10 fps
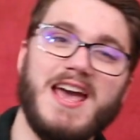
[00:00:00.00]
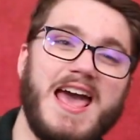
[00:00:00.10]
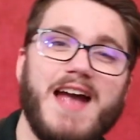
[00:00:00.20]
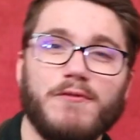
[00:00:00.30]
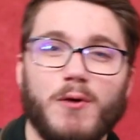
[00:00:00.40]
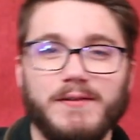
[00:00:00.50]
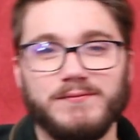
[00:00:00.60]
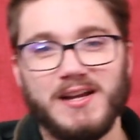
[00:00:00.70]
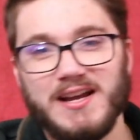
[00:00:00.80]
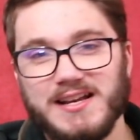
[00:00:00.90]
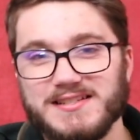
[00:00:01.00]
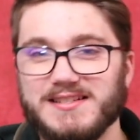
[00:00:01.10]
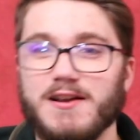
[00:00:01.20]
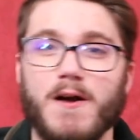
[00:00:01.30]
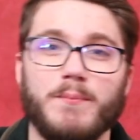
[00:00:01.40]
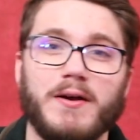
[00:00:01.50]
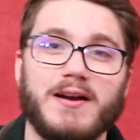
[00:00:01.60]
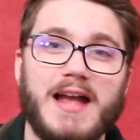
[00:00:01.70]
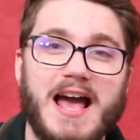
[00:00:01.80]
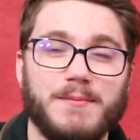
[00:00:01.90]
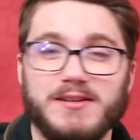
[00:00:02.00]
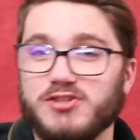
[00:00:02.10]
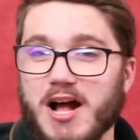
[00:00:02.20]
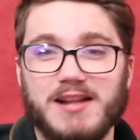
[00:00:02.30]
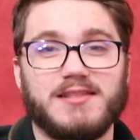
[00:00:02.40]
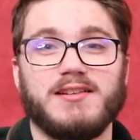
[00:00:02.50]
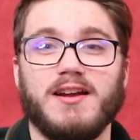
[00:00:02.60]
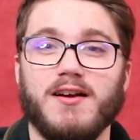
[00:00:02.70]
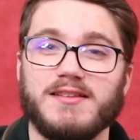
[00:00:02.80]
Hey everyone, this is Guitar Player Academy, Jonathan here,